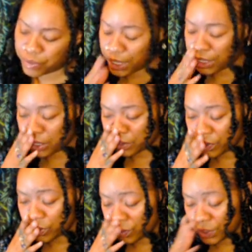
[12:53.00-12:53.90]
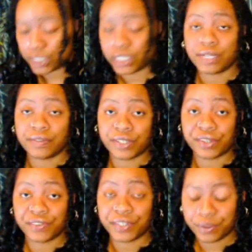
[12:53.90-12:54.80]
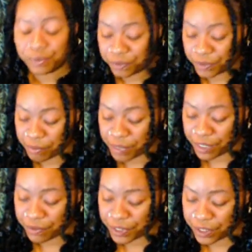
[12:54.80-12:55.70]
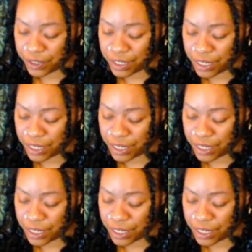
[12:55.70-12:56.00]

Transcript: This feels really self-serving. I'm not even going to